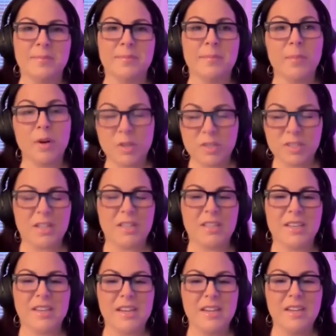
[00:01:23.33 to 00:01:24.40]

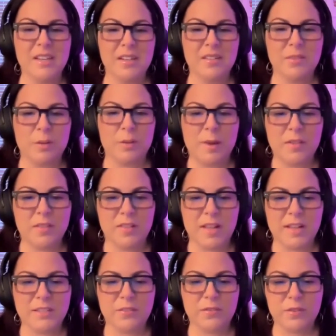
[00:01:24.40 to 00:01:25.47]
personally for about the
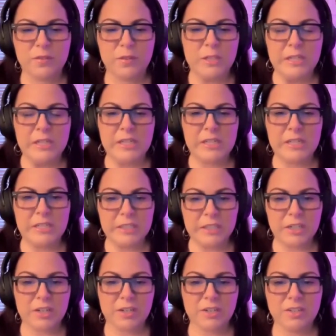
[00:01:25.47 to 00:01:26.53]
last 15
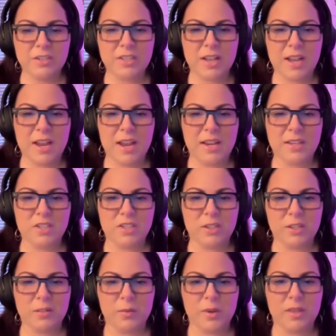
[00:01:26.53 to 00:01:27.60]
years. I
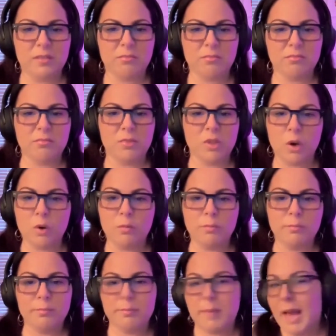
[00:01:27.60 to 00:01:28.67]
started with low
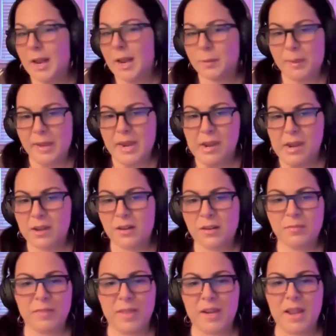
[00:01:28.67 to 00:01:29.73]
back
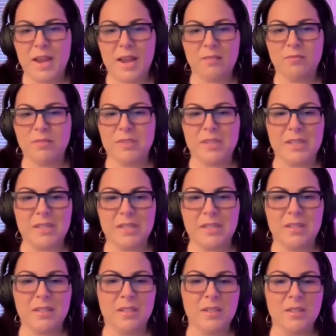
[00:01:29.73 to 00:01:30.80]
pain that had
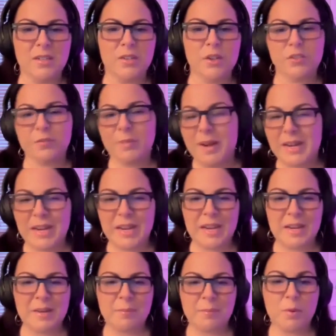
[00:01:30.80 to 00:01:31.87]
related nerve pain
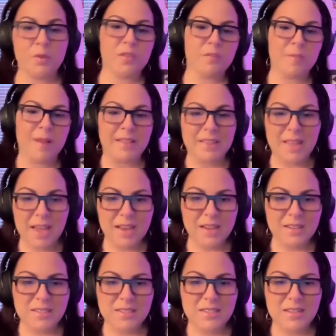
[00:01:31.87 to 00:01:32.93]
in both of my
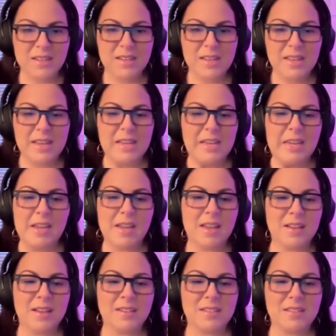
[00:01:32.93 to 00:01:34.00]
legs,
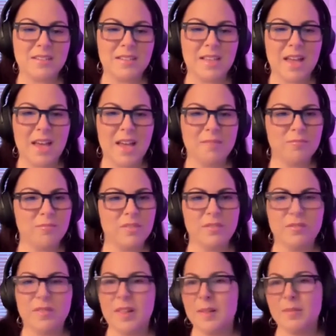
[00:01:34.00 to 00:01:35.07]
and that
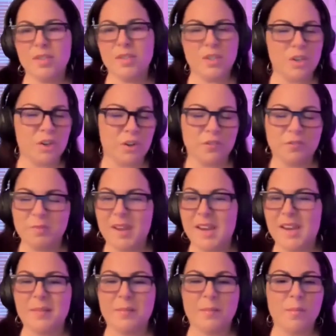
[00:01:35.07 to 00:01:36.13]
developed to nerve
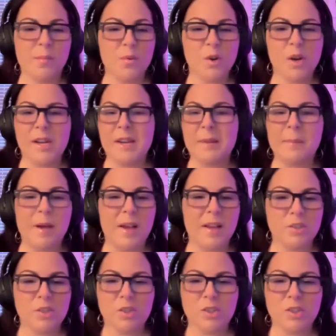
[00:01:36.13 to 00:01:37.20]
pain pretty
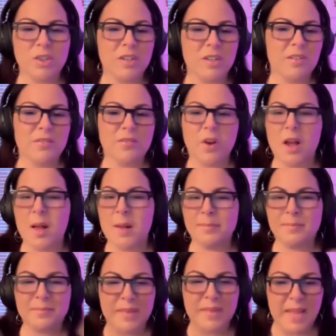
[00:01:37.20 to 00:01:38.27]
much
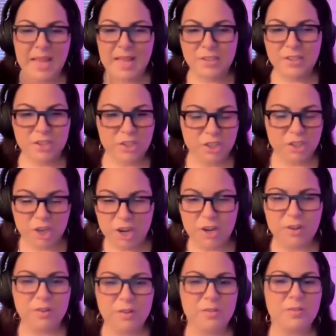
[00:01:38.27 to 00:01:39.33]
from head to
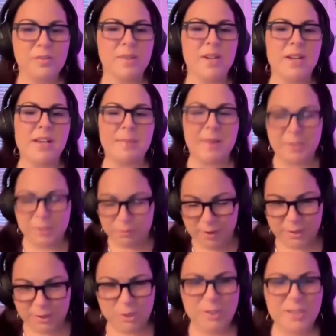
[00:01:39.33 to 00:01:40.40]
toe. As you
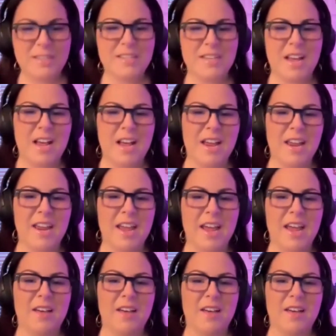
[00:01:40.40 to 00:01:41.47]
mentioned, I
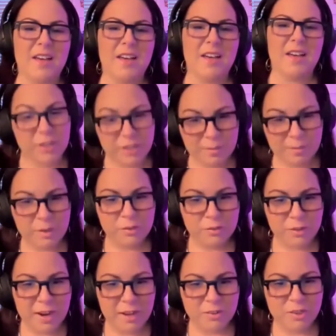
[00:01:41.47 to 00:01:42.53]
have trigeminal
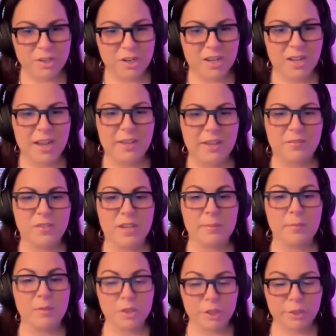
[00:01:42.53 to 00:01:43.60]
neuralgia. I have
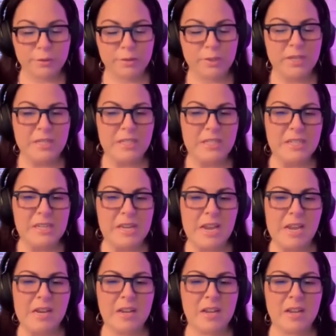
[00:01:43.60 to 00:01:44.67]
type 2
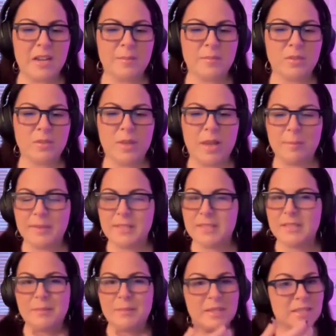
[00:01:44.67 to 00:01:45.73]
TN. So that
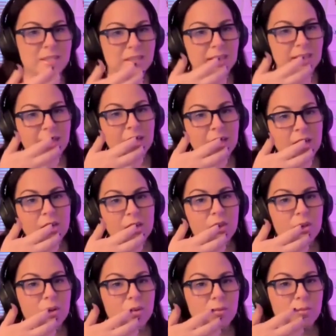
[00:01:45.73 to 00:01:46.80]
basically means that like
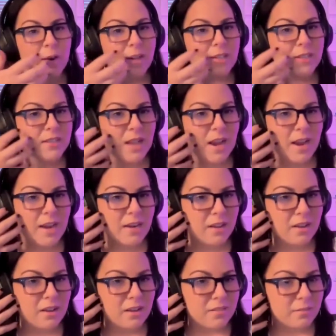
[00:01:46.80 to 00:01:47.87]
the right side
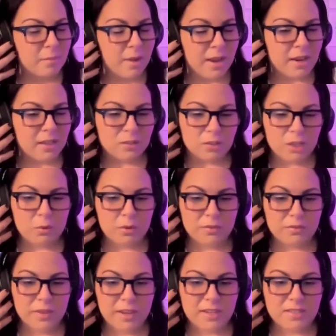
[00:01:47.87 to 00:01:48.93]
of my lower
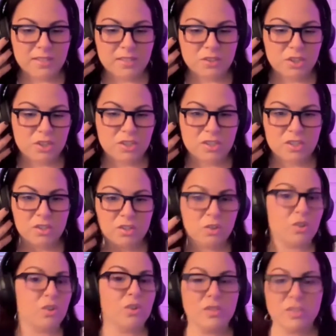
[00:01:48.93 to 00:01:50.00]
face just
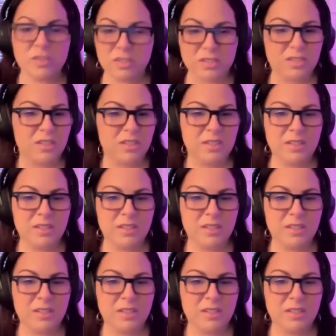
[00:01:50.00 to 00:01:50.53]
hurts